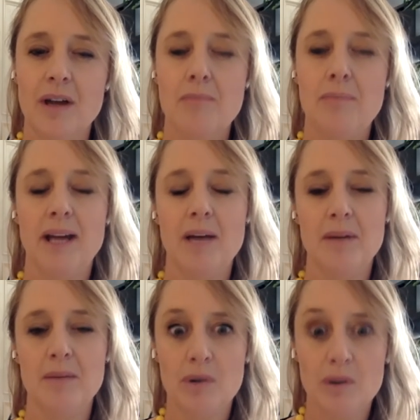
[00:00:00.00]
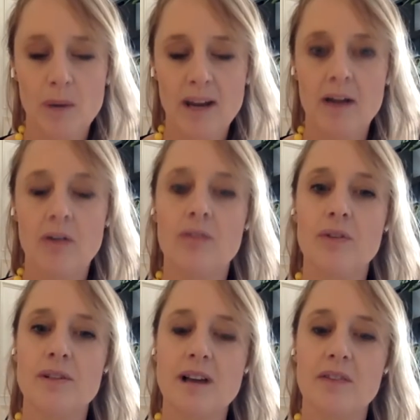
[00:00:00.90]
becoming more aware of
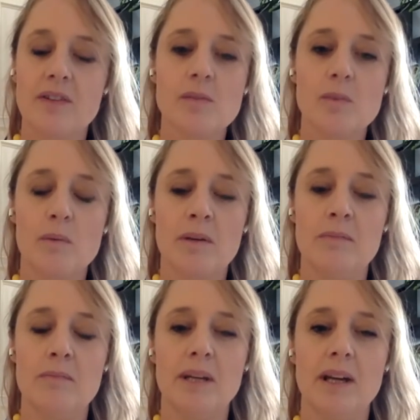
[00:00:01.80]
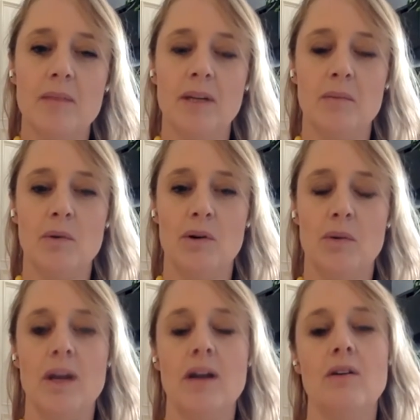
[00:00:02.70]
yourself as a woman, becoming more
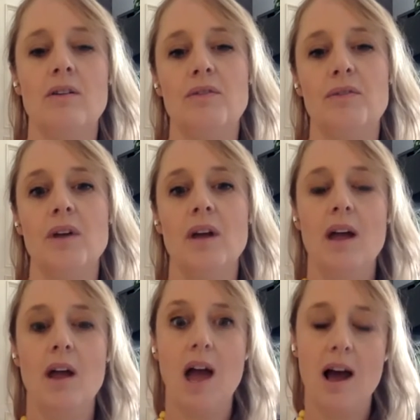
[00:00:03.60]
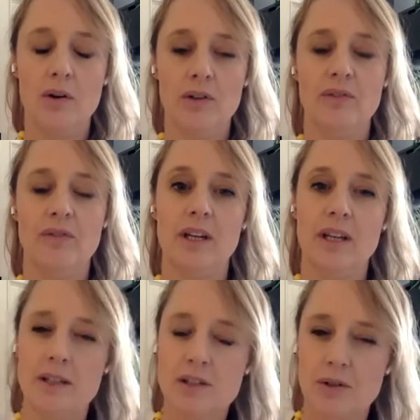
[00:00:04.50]
aware of how you fit
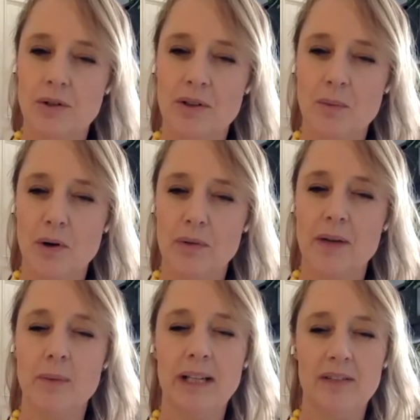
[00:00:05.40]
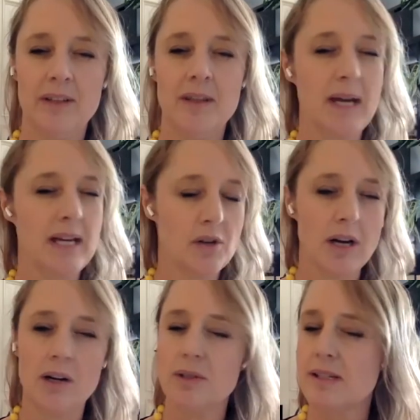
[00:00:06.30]
into the world that we live in, the
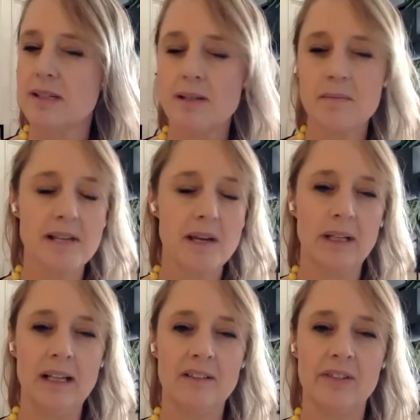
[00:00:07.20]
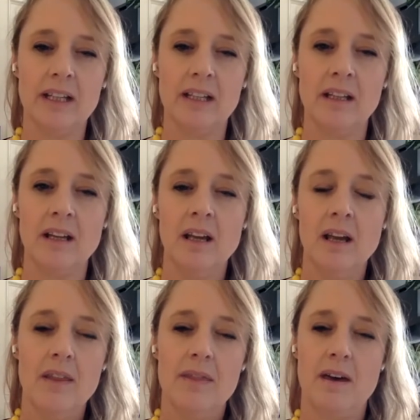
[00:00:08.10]
patriarchal systems that we live in,
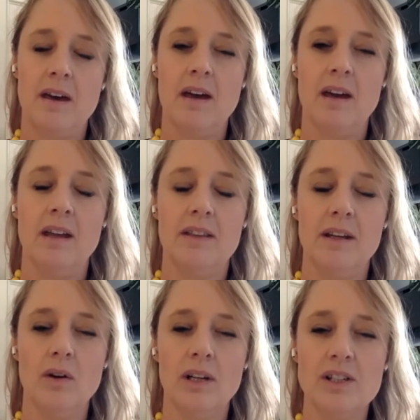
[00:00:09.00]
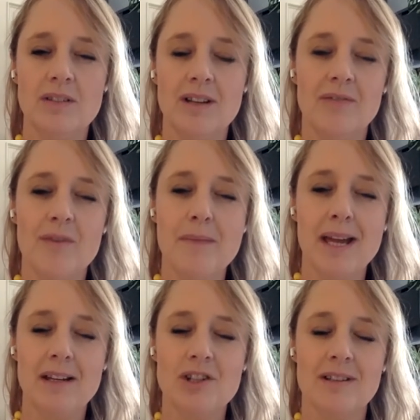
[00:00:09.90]
the knowledge and
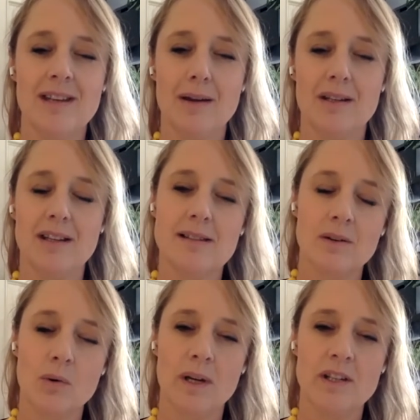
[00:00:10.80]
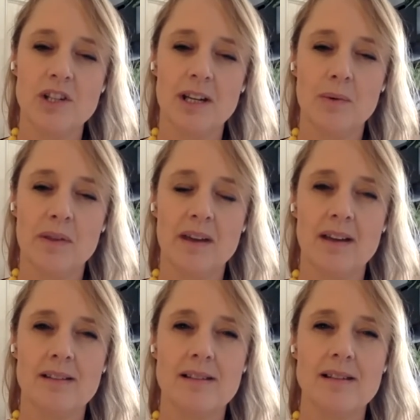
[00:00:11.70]
information that isn't always shared with
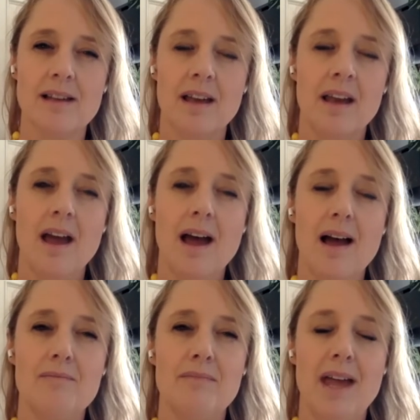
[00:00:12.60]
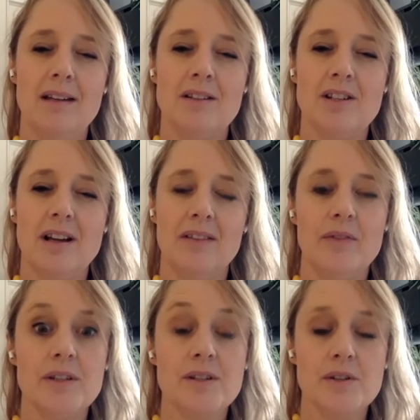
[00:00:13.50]
us, and kind of
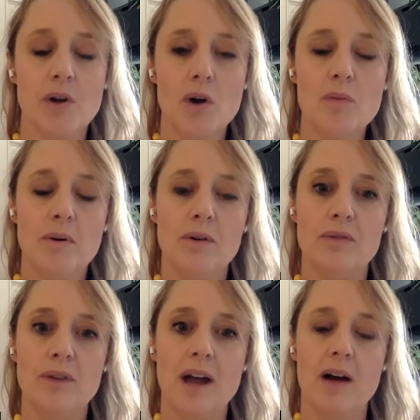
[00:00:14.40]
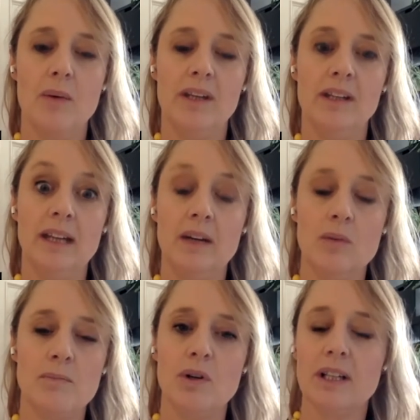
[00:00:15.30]
the scope of how we can get
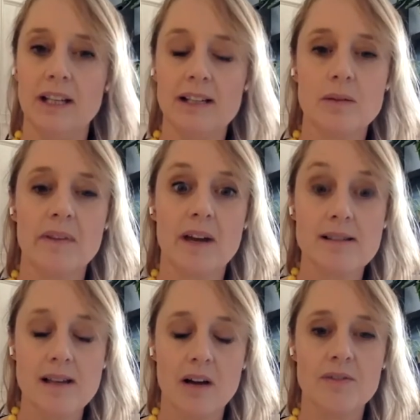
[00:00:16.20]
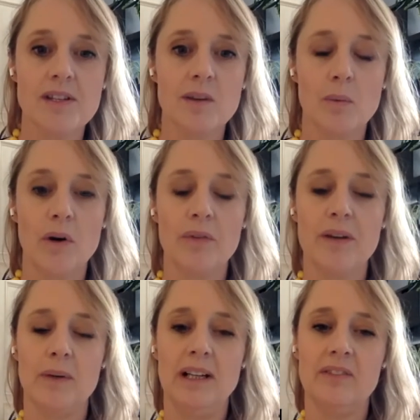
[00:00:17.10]
more connected with ourselves and the world
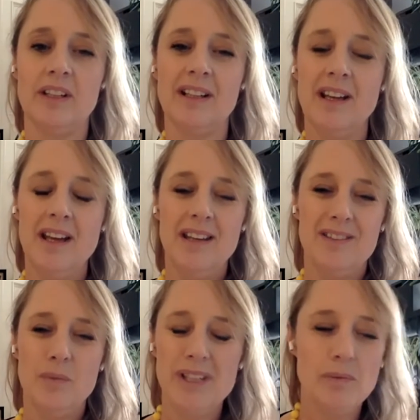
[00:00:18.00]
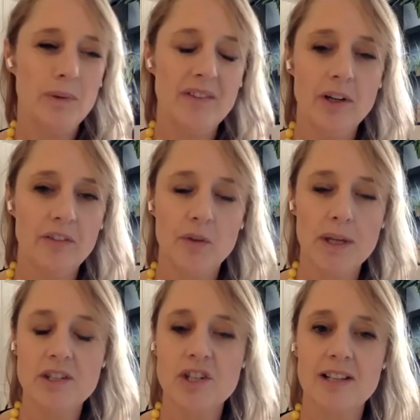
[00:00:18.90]
that we live in, we have a lot of
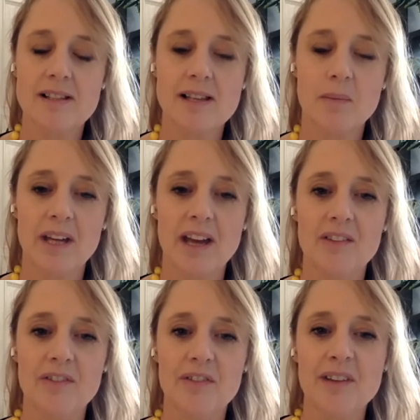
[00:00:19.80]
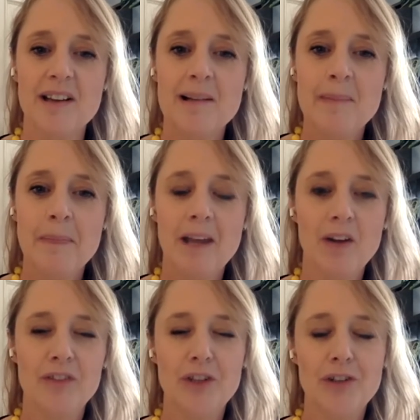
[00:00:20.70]
questions and we have a
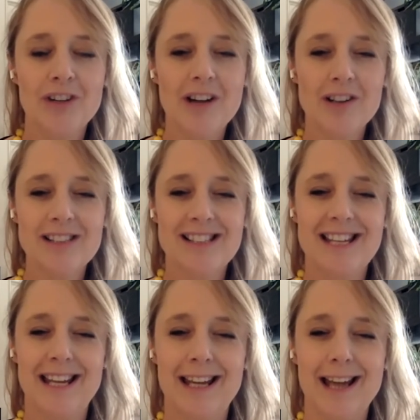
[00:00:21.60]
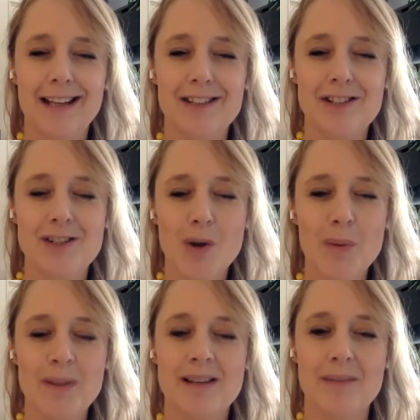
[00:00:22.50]
lot of curiosity, and it just
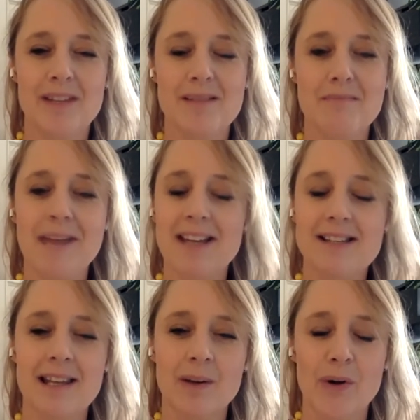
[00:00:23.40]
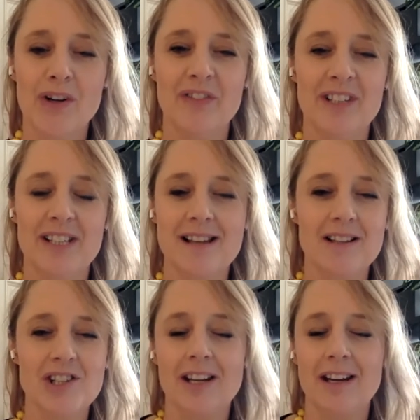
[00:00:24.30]
opens up this amazing world for
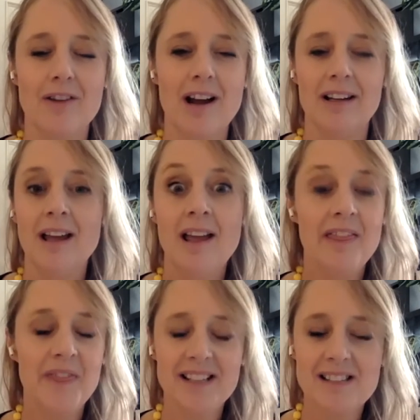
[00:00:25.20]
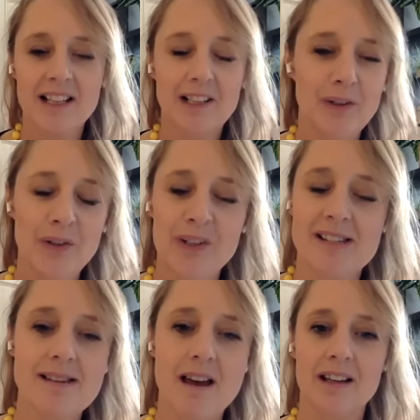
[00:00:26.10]
discussion around things like lunar
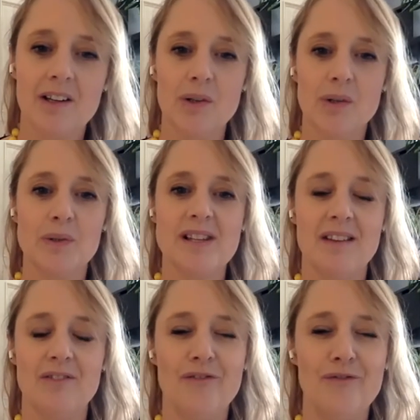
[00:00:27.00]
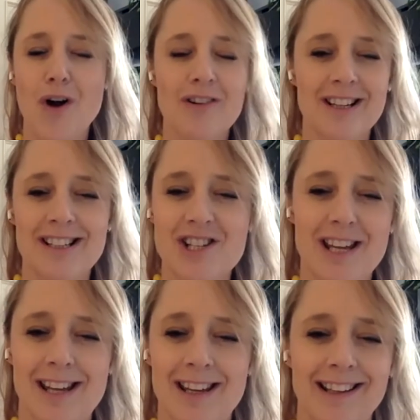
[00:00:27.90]
cycles and
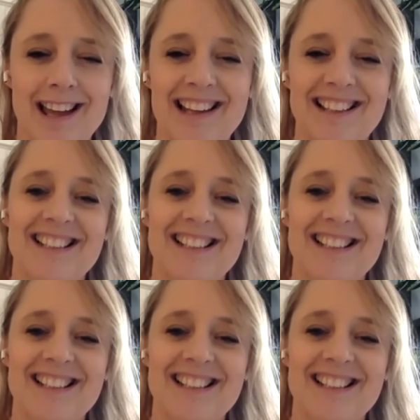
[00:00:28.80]
foraging, and